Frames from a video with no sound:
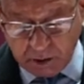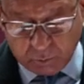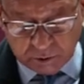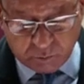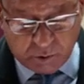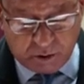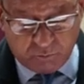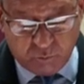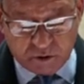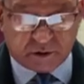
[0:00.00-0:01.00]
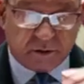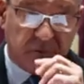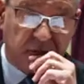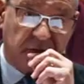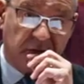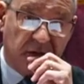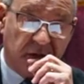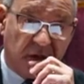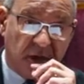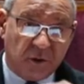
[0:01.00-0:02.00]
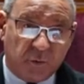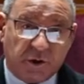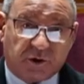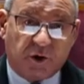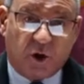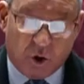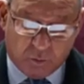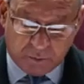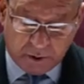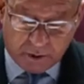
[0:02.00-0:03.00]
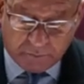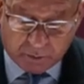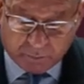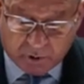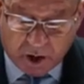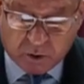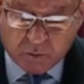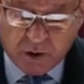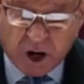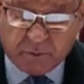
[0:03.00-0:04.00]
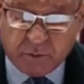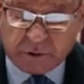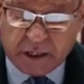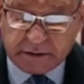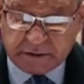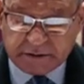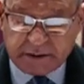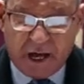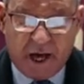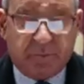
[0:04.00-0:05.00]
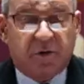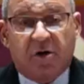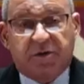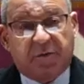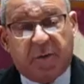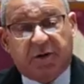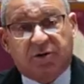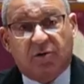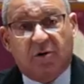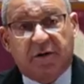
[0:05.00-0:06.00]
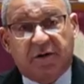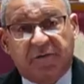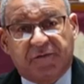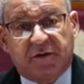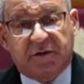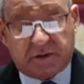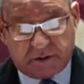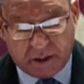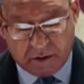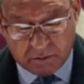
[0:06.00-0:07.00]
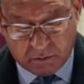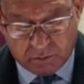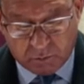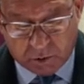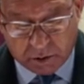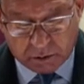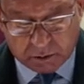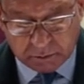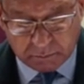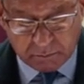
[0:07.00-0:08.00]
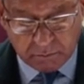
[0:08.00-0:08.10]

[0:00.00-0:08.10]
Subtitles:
It was a word of wisdom, which he hoped that Barack Obama would understand because it makes all the difference in the world.